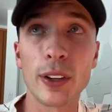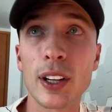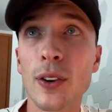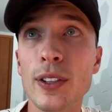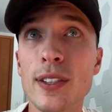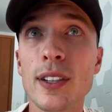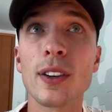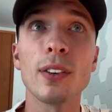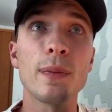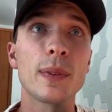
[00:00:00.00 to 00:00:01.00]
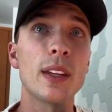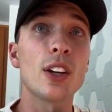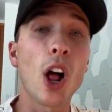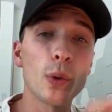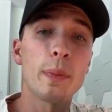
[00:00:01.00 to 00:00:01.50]
Dollar ain't going to zero.
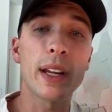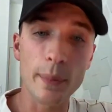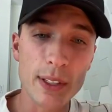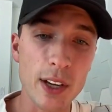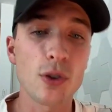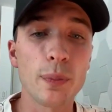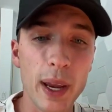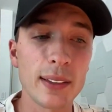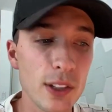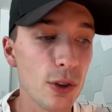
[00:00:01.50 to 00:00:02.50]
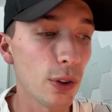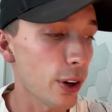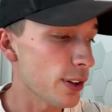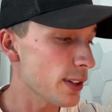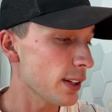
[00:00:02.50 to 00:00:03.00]
The dollar will become a central bank
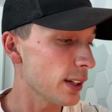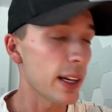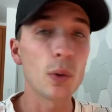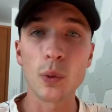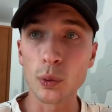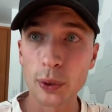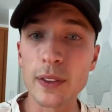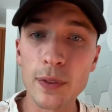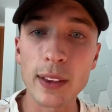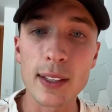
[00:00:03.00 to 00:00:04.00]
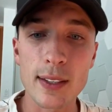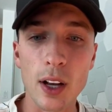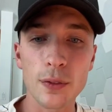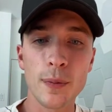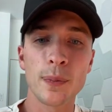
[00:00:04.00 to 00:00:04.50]
digital currency, and it will reinvent
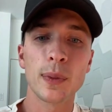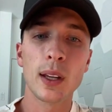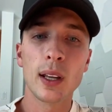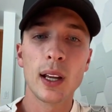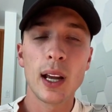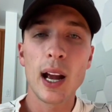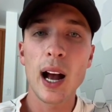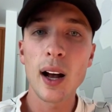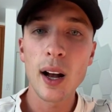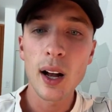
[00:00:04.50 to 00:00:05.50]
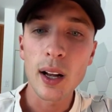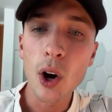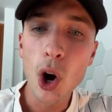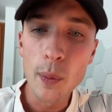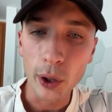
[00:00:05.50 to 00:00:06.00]
itself.
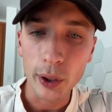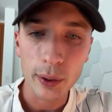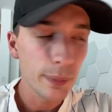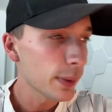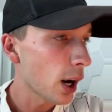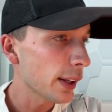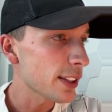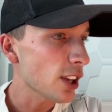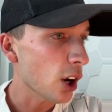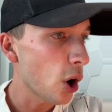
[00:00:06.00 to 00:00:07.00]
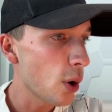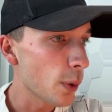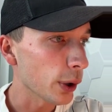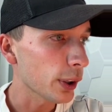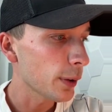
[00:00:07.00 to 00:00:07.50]
Homework. All right, let's talk
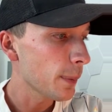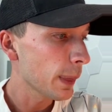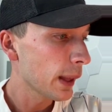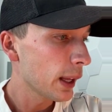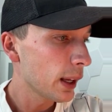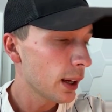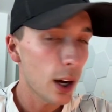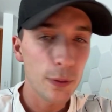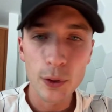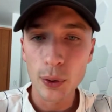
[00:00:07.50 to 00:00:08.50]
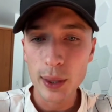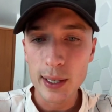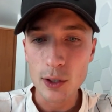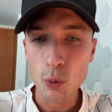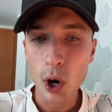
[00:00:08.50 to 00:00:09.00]
homework. A few
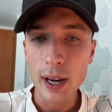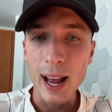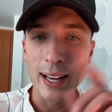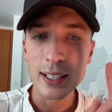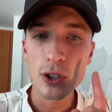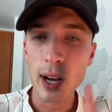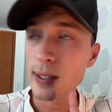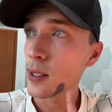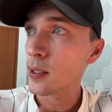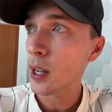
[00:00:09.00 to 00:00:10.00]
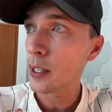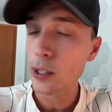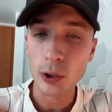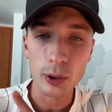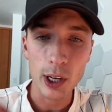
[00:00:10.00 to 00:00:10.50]
things. One, I need you guys to
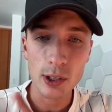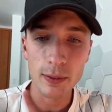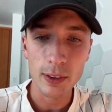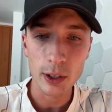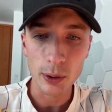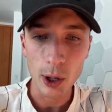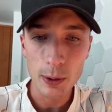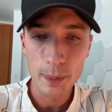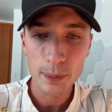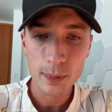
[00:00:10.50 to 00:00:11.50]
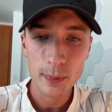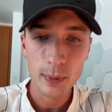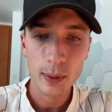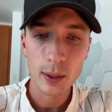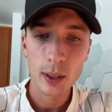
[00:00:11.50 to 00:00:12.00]
study the creation of the euro.
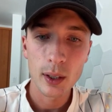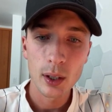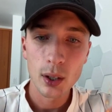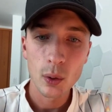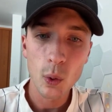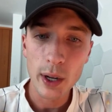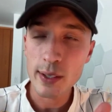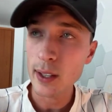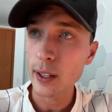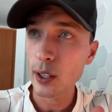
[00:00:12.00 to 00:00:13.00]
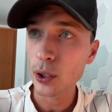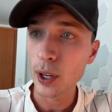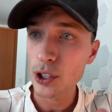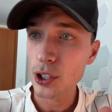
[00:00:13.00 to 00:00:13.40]
Study